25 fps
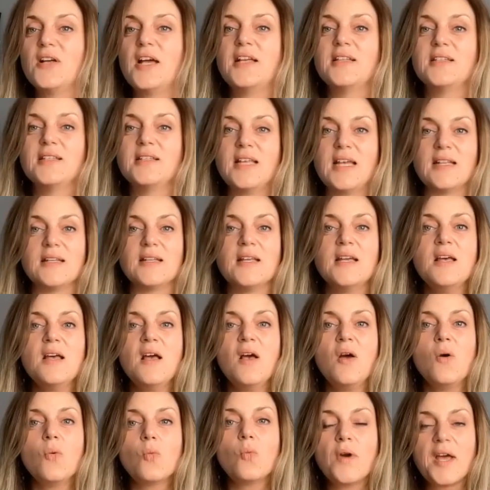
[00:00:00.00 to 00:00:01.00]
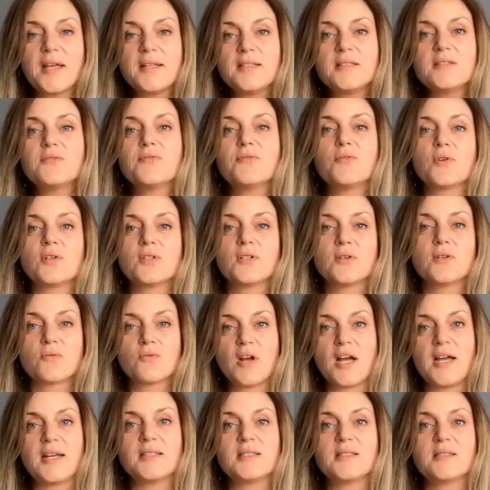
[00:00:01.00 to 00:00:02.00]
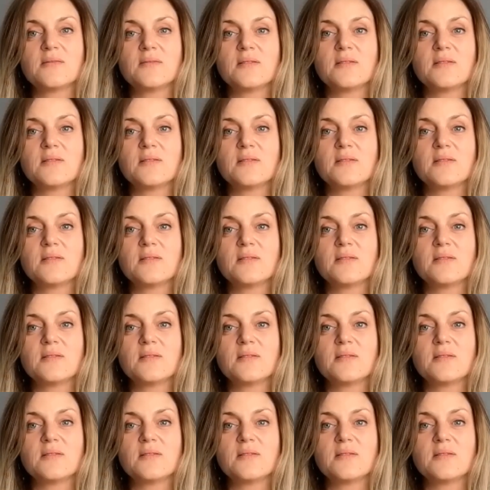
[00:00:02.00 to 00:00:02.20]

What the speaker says: and then wait for the right